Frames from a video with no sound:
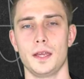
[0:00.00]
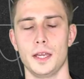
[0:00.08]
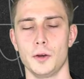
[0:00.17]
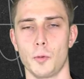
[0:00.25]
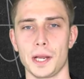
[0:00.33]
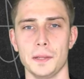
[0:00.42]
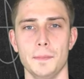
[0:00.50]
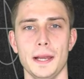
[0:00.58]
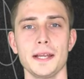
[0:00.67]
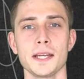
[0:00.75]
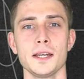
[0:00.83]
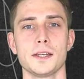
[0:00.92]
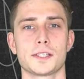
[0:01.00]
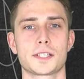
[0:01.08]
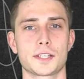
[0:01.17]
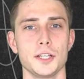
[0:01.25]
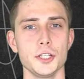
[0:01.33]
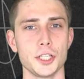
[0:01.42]
A while back,
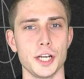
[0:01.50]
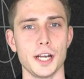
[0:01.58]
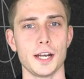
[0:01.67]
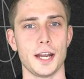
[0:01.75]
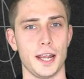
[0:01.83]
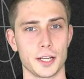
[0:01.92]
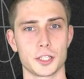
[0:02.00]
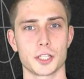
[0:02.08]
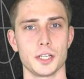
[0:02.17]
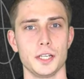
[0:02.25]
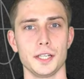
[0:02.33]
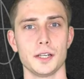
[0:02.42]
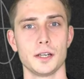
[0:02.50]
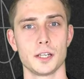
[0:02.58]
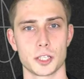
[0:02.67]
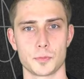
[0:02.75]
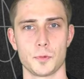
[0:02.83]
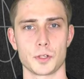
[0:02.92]
Skillshare actually
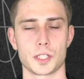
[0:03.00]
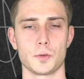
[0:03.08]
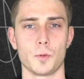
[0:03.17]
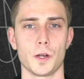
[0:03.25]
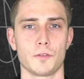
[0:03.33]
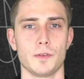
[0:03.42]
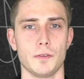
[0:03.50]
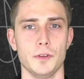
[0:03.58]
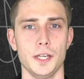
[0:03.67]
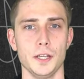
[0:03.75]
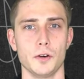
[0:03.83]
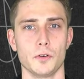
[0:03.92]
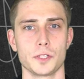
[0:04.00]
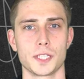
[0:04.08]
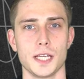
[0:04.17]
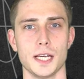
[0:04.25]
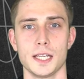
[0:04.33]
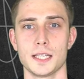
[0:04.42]
sponsored one of my
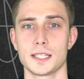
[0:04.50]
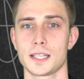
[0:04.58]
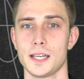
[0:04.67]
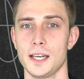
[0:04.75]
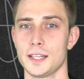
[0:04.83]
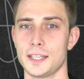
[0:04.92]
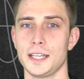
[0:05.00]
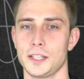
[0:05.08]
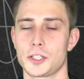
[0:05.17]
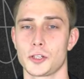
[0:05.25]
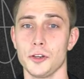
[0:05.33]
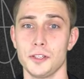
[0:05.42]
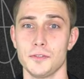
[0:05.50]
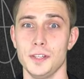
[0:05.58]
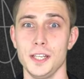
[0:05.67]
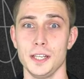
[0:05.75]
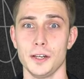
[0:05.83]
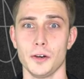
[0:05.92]
videos and they enjoyed the
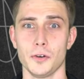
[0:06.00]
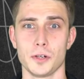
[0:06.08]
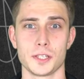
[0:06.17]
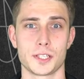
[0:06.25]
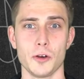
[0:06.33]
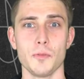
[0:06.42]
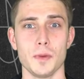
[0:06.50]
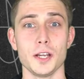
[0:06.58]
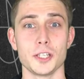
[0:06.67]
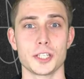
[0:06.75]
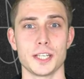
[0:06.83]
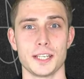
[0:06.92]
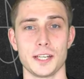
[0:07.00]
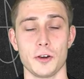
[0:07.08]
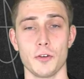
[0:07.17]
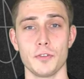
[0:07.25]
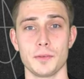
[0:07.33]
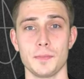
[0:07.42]
video so much that they
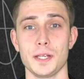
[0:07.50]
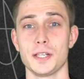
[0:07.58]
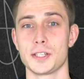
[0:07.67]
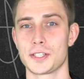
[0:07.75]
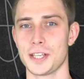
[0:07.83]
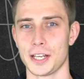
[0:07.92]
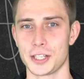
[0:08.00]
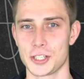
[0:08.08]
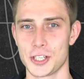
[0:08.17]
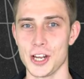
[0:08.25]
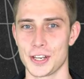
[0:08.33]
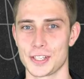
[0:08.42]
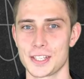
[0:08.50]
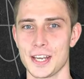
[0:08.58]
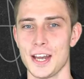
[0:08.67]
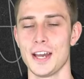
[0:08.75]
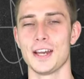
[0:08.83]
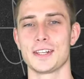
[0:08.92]
offered me a second chance,
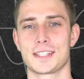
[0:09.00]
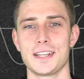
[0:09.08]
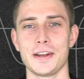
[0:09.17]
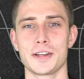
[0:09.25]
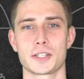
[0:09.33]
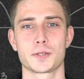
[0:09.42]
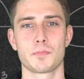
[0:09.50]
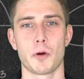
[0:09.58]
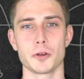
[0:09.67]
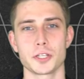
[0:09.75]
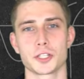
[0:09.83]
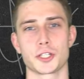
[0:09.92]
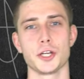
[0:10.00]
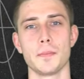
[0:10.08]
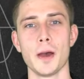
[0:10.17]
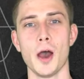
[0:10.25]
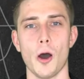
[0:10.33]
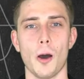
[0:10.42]
a second
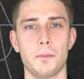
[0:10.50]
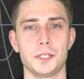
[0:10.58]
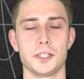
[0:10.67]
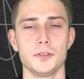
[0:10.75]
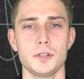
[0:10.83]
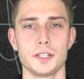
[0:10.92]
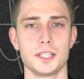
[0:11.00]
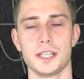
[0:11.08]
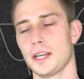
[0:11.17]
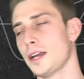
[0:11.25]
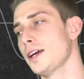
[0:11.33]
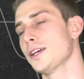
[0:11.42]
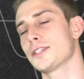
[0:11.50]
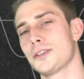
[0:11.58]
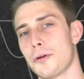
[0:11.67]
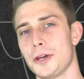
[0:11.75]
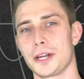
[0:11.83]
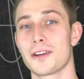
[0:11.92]
sponsorship opportunity.
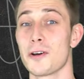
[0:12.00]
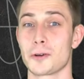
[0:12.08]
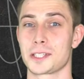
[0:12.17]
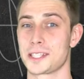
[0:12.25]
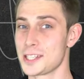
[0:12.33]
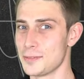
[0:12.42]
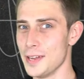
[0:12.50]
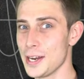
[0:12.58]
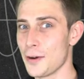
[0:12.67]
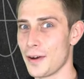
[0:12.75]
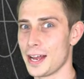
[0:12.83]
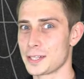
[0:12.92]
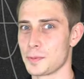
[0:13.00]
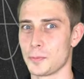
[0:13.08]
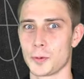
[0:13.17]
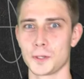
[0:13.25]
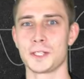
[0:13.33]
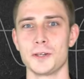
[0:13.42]
So here goes, this video has been
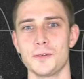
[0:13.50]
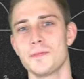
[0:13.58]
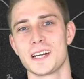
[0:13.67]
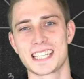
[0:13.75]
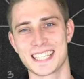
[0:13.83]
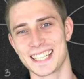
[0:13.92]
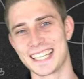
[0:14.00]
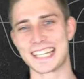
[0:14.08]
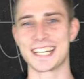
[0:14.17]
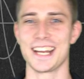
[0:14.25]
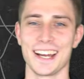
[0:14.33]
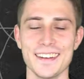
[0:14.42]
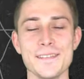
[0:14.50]
brought to you by Skillshare.